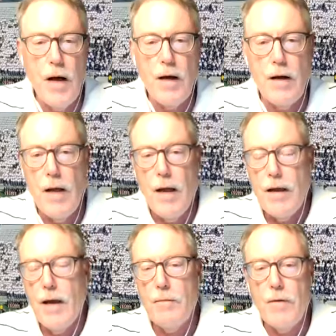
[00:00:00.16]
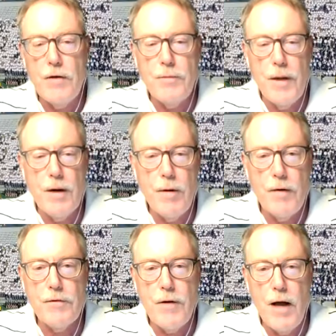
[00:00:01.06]
CAMM Vets Media. We
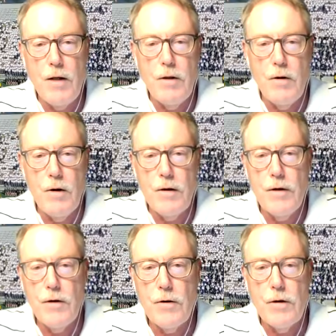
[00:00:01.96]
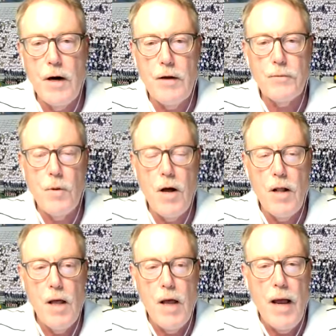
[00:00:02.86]
have Sal here as
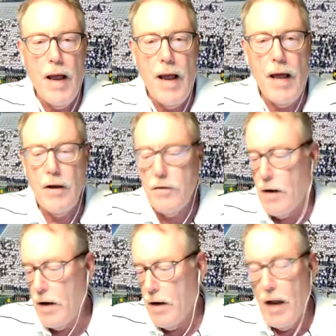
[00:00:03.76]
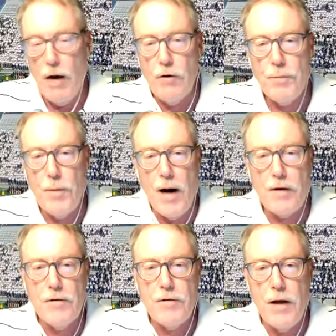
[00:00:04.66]
well. And how was
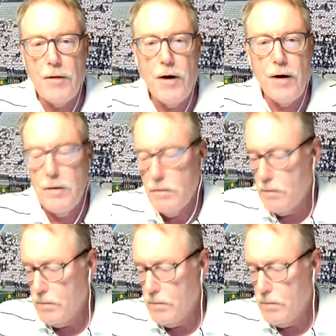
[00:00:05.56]
practice out there?